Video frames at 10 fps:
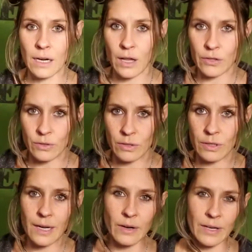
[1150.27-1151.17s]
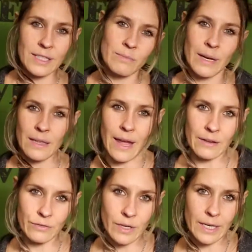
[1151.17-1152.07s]
in other areas of my
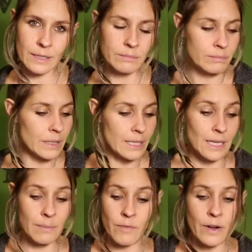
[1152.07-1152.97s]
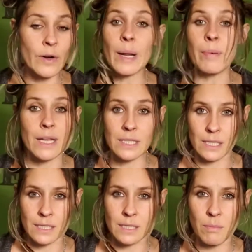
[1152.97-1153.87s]
life, right? Because I'm very
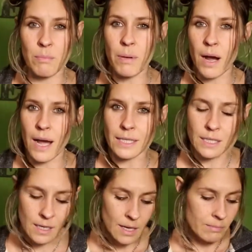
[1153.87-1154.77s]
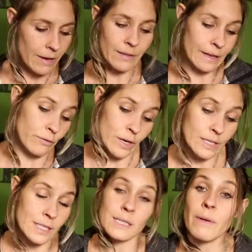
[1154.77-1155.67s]
abundant, but for
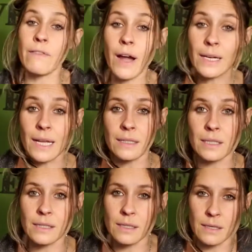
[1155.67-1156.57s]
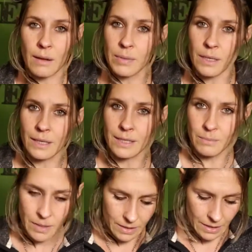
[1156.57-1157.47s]
instance, my finances has not been as
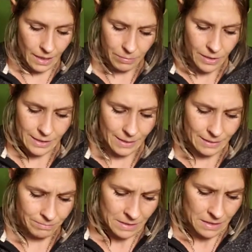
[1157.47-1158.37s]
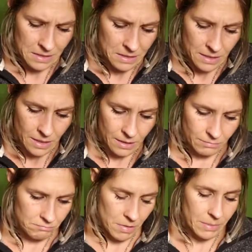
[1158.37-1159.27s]
abundant. And plus I'm
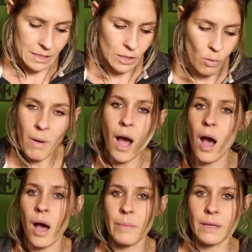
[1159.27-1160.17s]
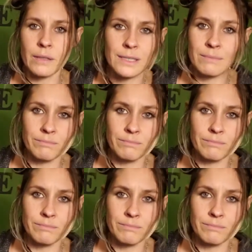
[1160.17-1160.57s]
a single mom, and